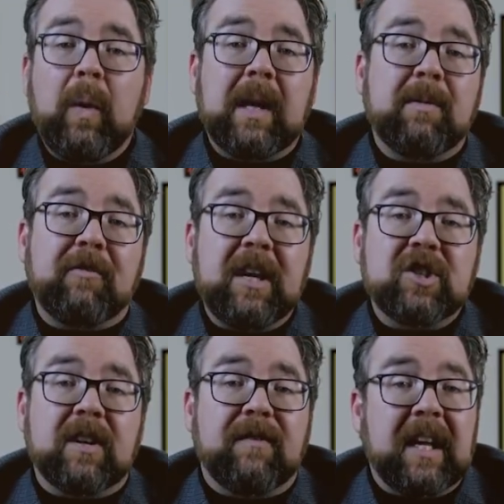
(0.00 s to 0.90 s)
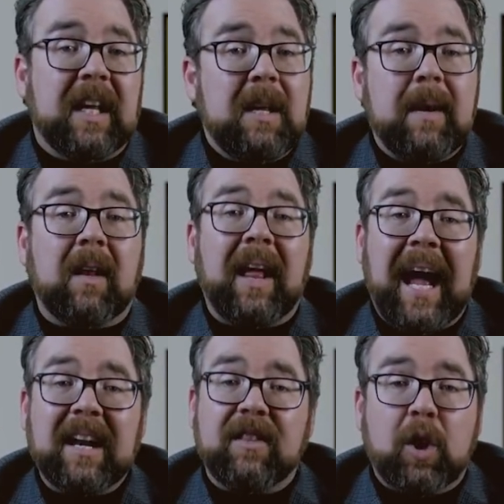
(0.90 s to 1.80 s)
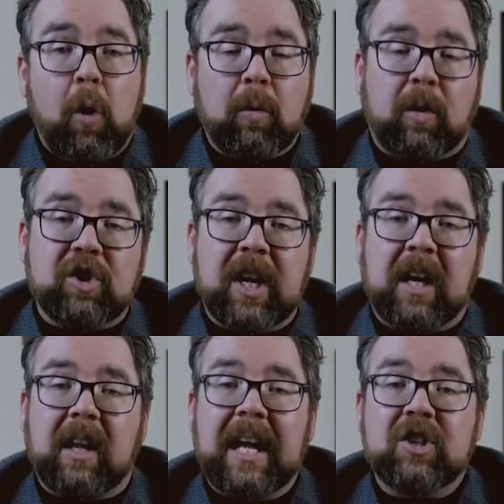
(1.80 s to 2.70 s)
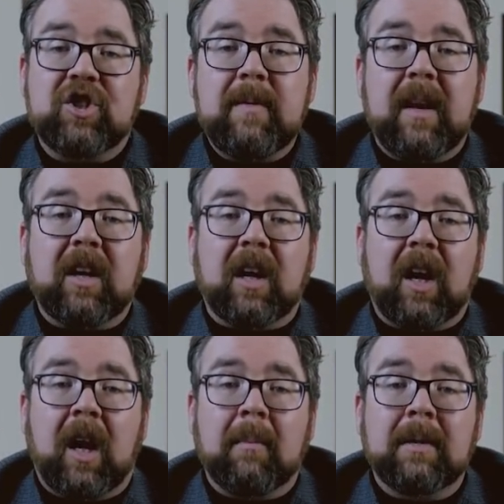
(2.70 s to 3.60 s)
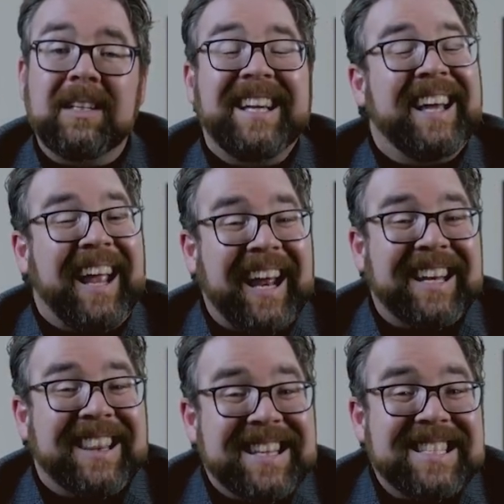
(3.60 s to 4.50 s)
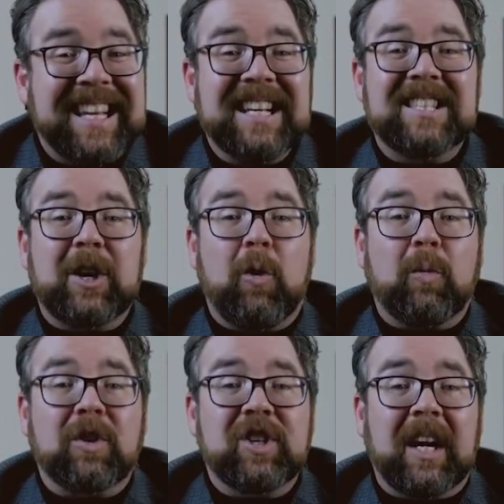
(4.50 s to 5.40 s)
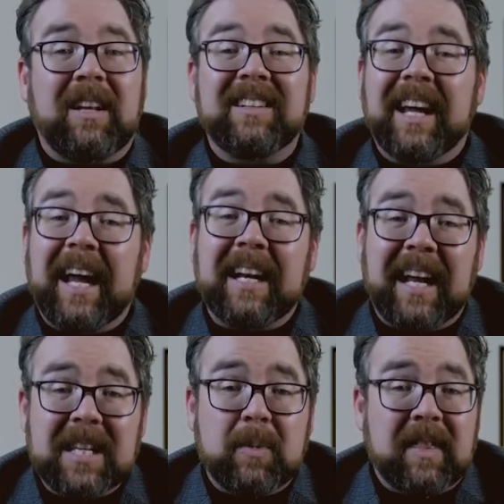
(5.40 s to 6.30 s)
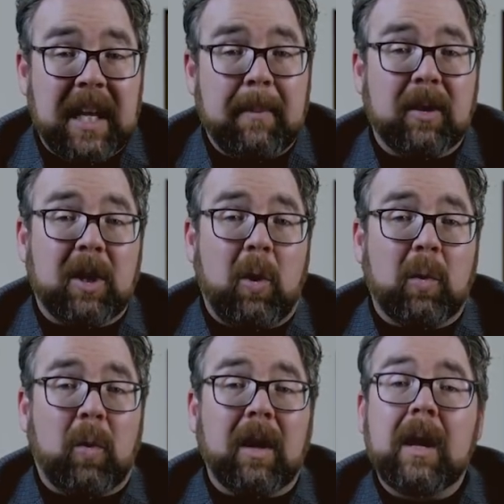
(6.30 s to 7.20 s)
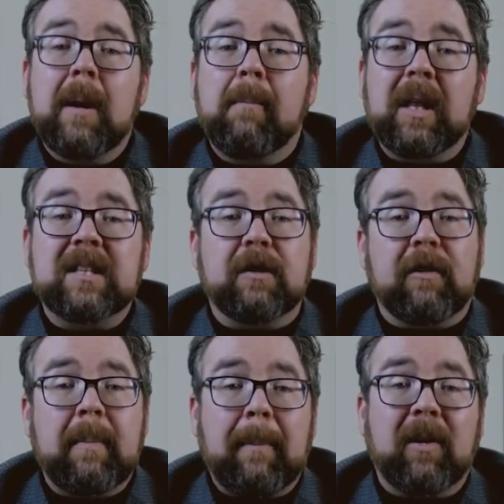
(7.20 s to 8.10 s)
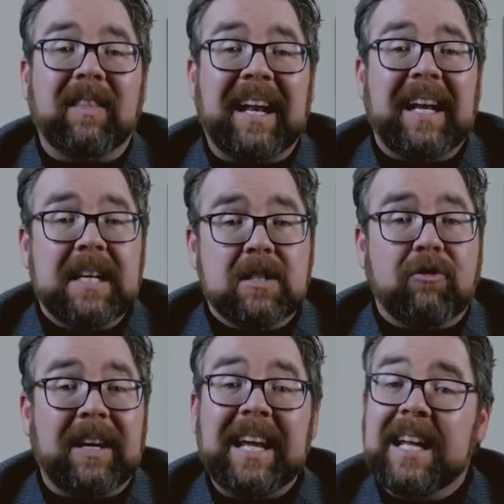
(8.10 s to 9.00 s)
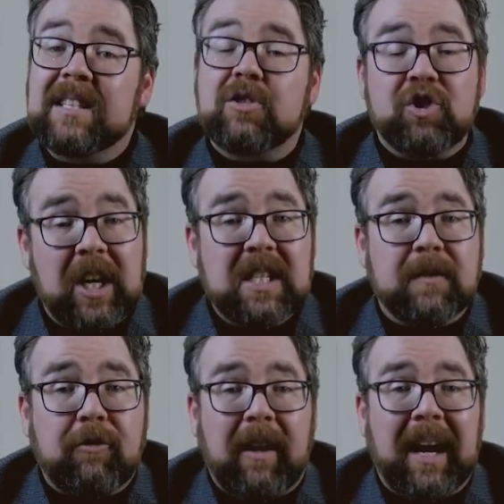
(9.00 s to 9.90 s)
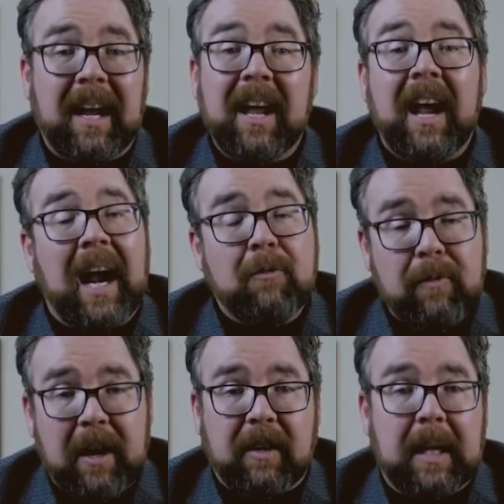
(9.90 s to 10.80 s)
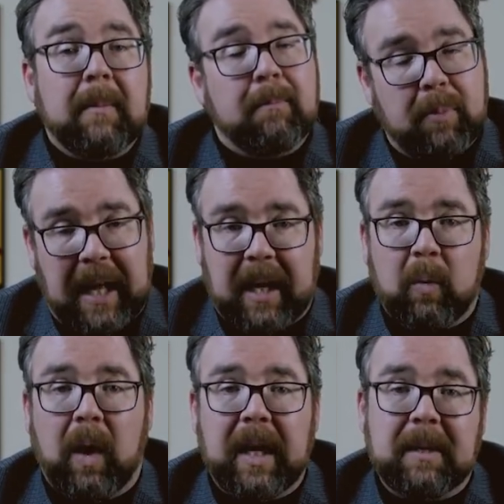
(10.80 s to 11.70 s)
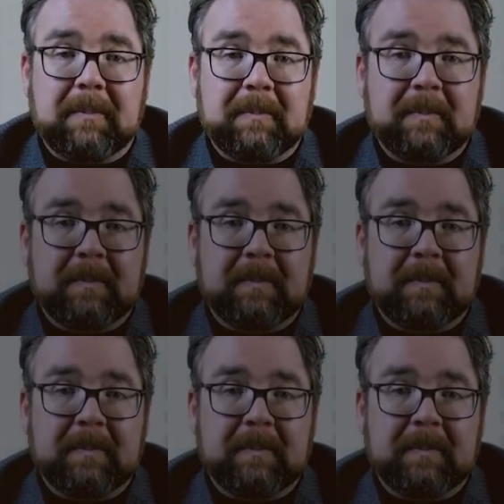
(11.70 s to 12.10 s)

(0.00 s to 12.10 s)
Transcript: We can be reached via email at thecoldwarchannel@gmail.com. And this is the Cold War Channel, and as we think about the Cold War, please remember that history is shades of gray and rarely black and white.